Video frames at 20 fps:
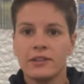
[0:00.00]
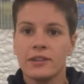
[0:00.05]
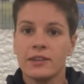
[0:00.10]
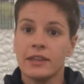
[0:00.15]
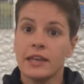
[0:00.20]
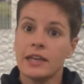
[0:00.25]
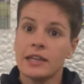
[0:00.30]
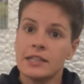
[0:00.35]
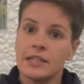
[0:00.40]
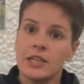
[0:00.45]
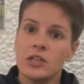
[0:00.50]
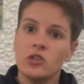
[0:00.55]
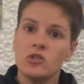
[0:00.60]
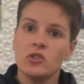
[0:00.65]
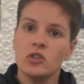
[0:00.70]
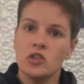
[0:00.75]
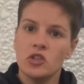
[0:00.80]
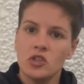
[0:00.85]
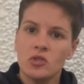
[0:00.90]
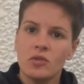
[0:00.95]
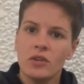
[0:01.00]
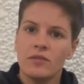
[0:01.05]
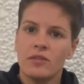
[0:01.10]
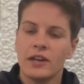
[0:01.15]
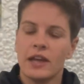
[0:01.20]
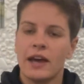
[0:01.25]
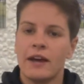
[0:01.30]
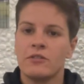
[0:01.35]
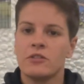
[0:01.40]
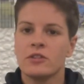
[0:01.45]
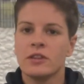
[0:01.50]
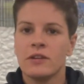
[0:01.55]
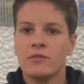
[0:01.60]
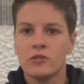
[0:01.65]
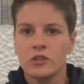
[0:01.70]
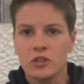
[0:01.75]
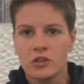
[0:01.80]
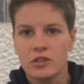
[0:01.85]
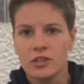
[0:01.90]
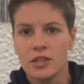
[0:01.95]
that they continue to do even after they've
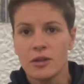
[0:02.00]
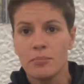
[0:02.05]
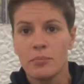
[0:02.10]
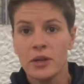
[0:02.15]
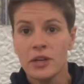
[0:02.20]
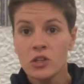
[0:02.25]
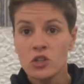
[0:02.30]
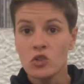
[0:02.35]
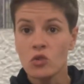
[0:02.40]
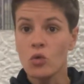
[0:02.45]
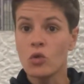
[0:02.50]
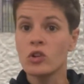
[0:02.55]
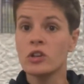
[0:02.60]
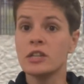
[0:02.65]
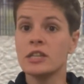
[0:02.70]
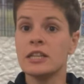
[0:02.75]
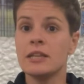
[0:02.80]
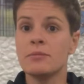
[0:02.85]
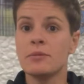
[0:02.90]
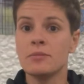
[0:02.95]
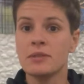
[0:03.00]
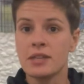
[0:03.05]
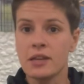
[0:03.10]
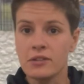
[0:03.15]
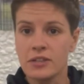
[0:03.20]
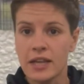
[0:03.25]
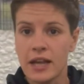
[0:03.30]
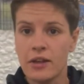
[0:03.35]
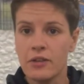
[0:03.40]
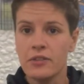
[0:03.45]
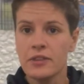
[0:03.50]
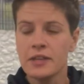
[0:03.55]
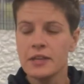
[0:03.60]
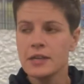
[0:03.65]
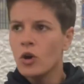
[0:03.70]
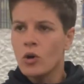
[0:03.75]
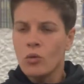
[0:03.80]
returned to the pitch in order to keep themselves healthy,